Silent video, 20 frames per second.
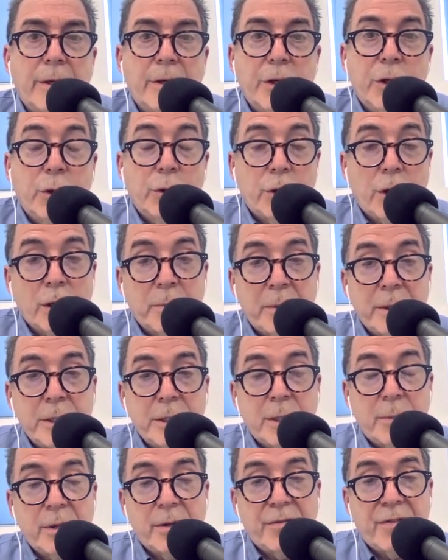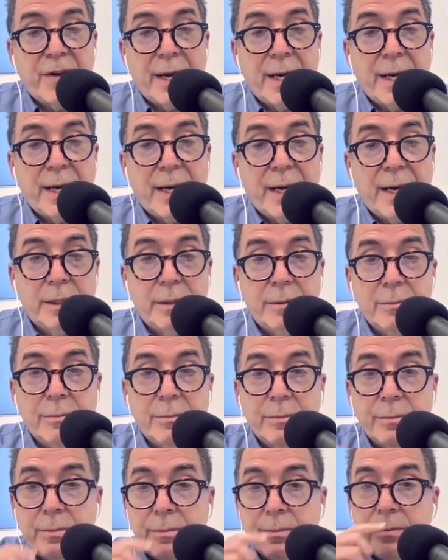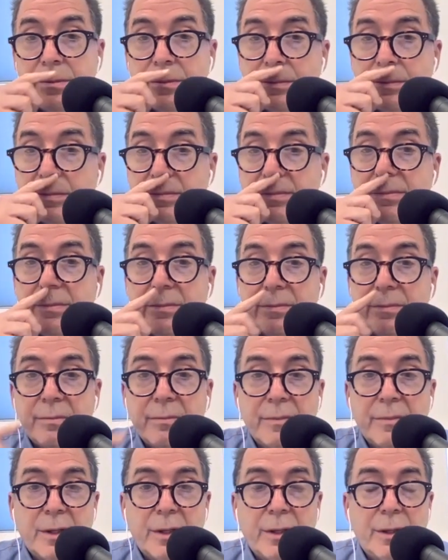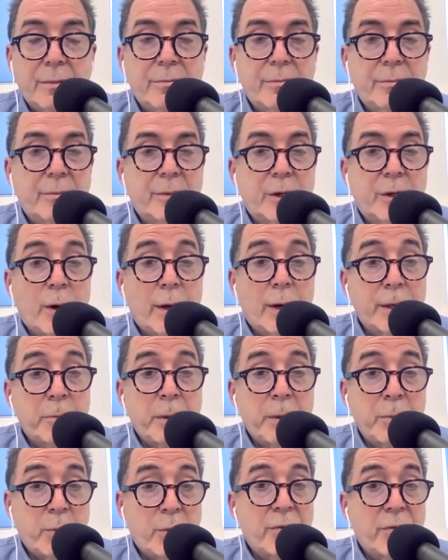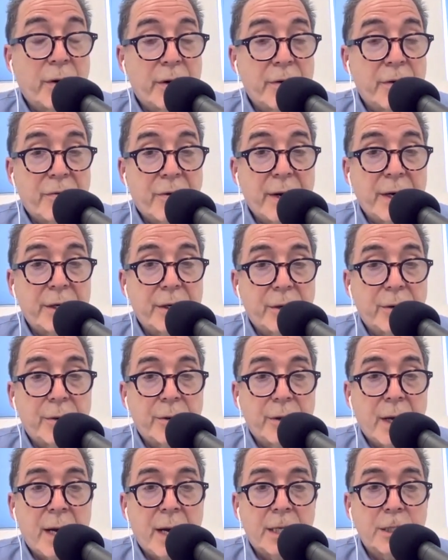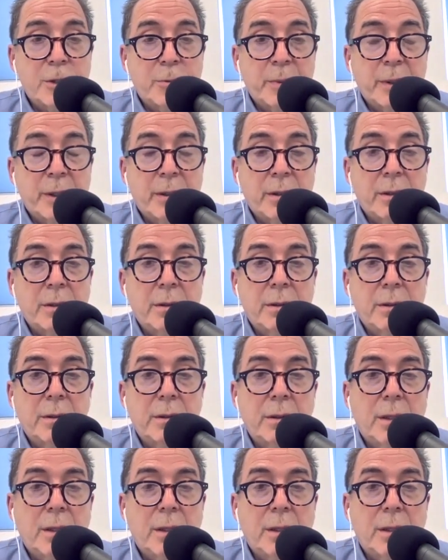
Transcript: you talked about some of the fact that, you know, I think people were very afraid to go to the hospital